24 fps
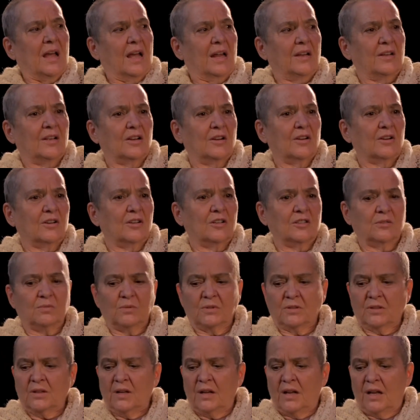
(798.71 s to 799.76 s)
and the girls
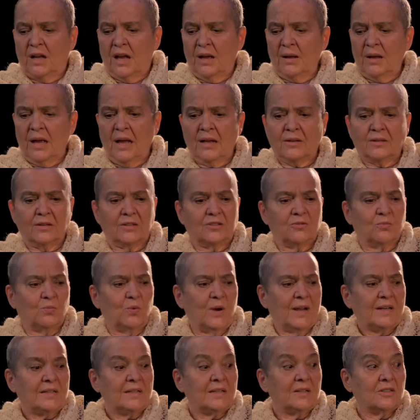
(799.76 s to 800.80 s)
would... I had a
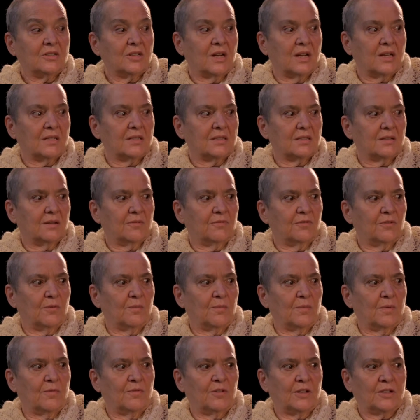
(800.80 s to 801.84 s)
wedding dress
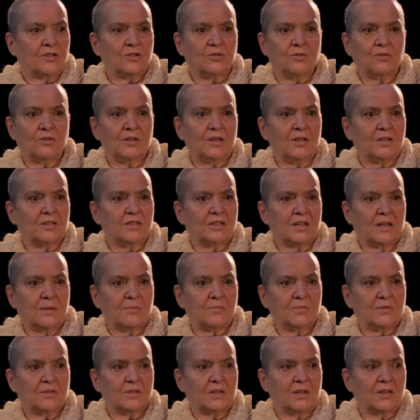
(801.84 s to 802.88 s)
from Victorian
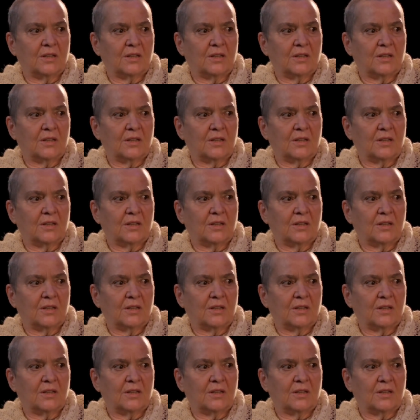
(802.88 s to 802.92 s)
times,